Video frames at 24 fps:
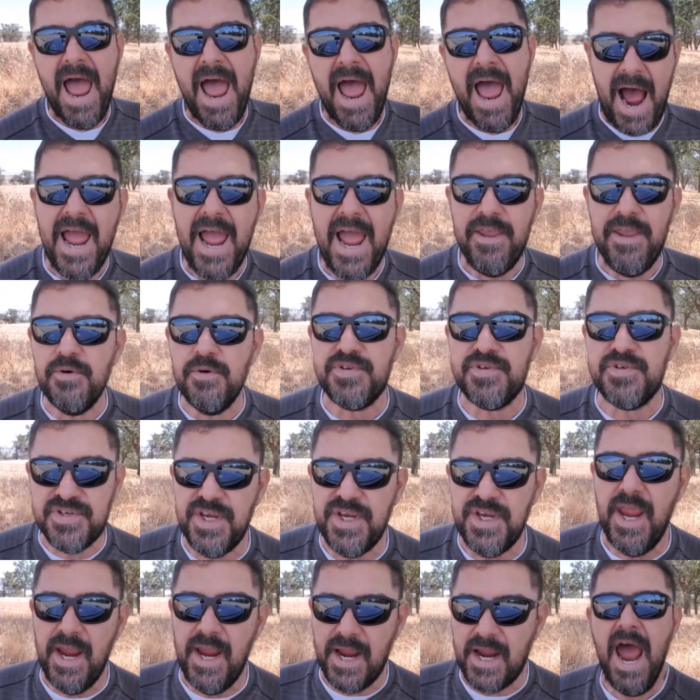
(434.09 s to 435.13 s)
Are you
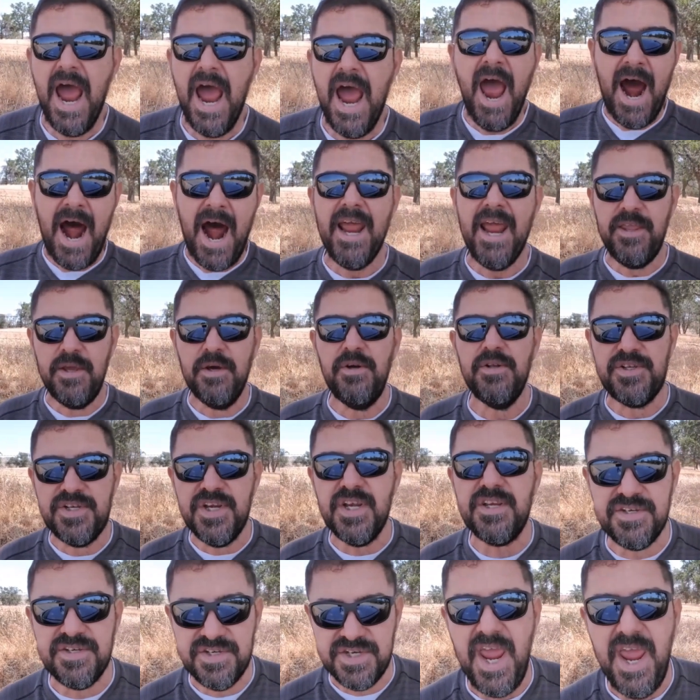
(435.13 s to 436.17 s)
sick? Are you
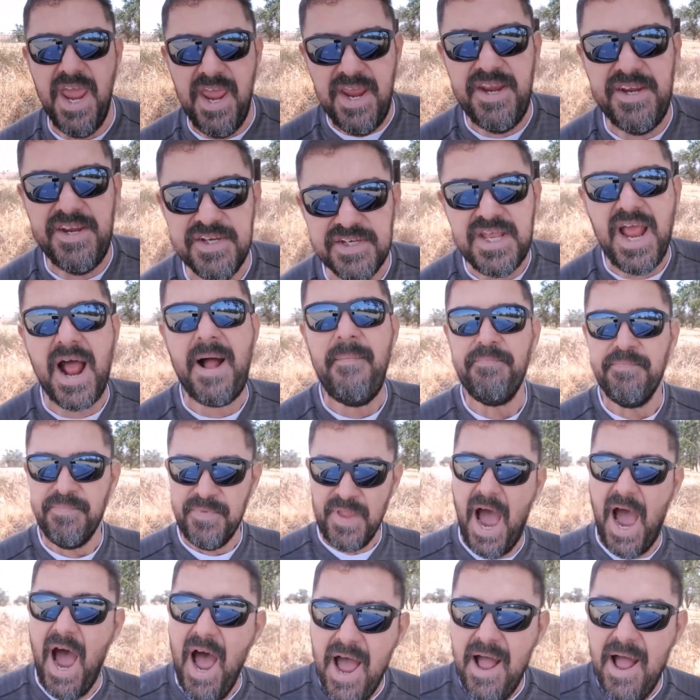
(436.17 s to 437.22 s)
diseased?
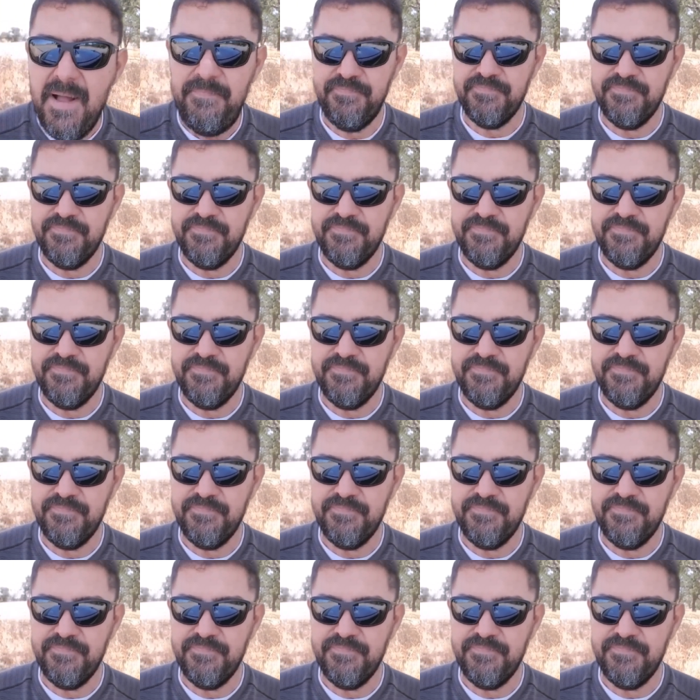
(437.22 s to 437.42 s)
Huh?